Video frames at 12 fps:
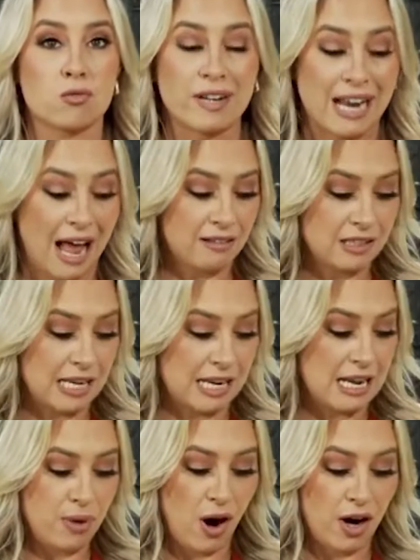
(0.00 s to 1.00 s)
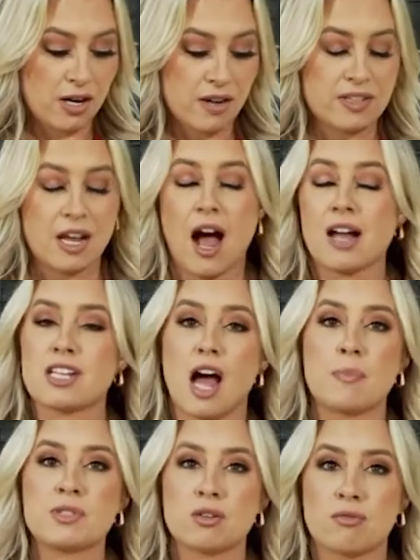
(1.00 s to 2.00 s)
reality. Part of the
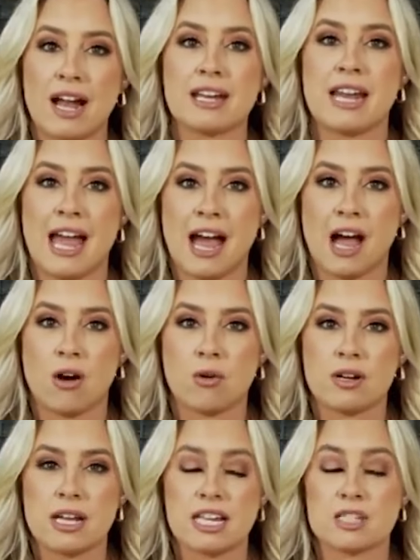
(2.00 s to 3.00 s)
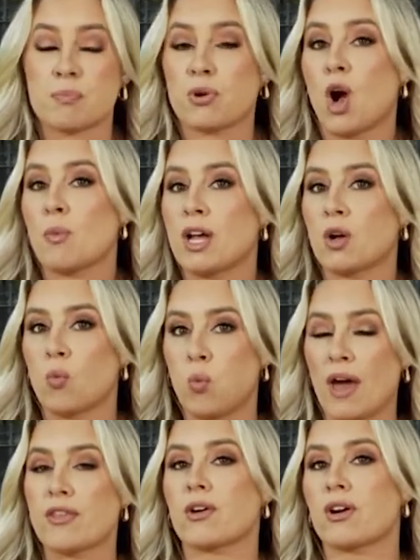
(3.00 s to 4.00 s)
autopsy right now is probing
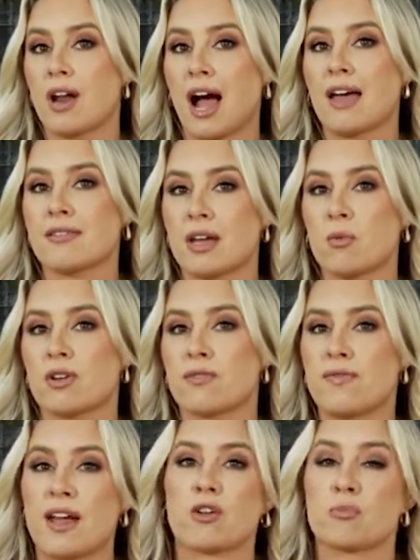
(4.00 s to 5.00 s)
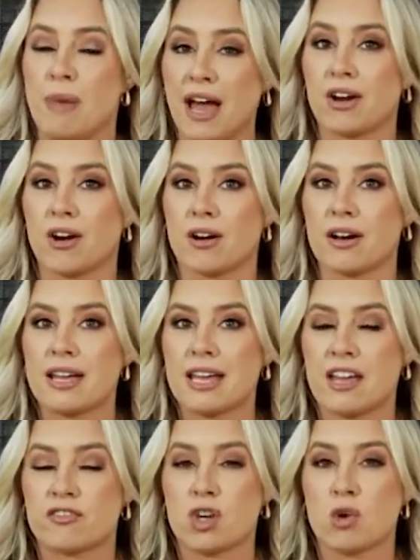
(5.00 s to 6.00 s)
whether or not they would have fared better
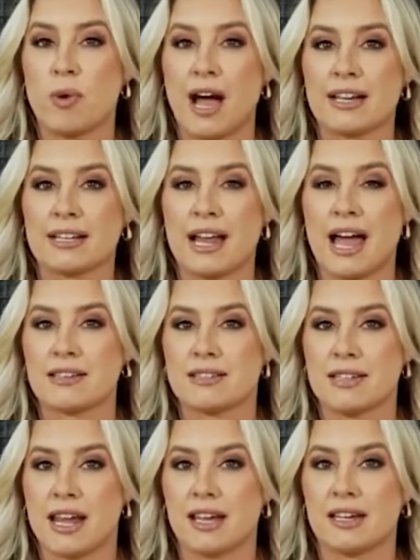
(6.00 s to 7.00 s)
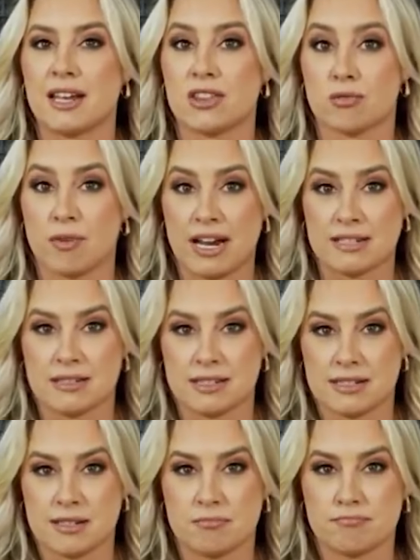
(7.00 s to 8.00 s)
if Joe Biden had stayed in the race. Listen.